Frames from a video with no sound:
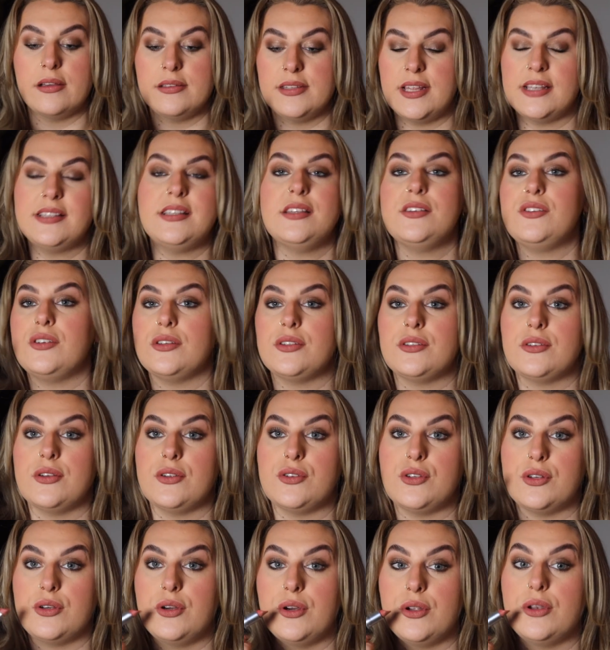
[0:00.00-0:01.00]
This is just
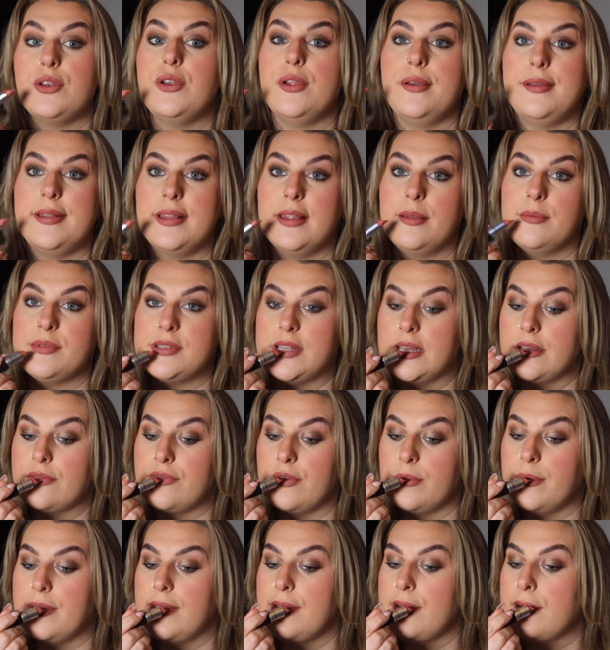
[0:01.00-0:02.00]
such a good nude lipstick
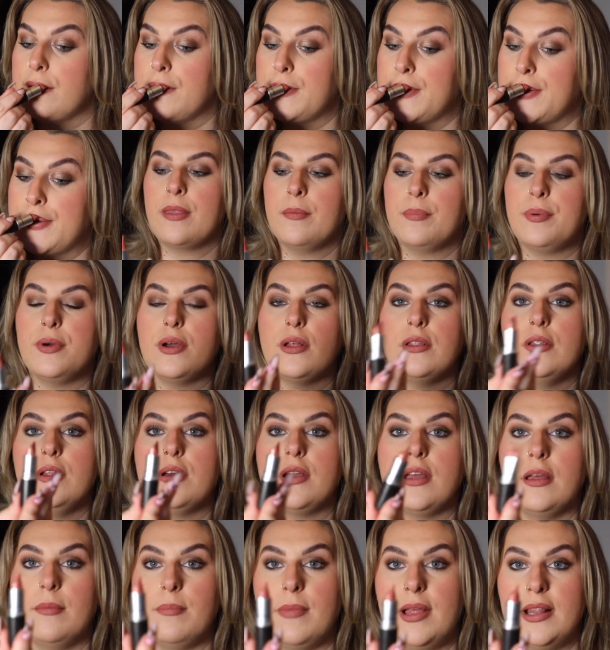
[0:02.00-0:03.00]
for me. But
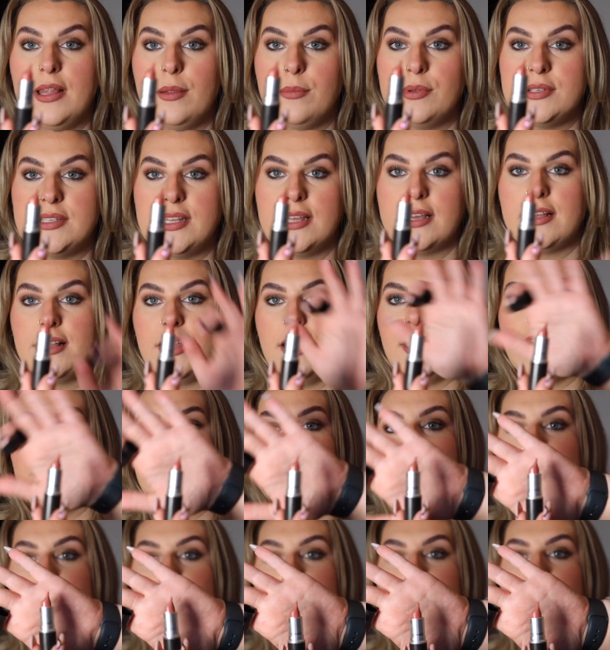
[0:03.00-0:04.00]
look at my lipstick,
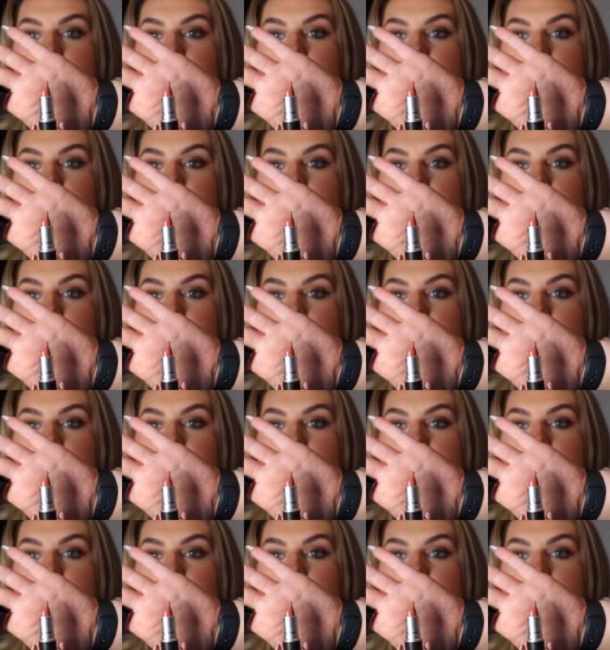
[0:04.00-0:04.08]
like,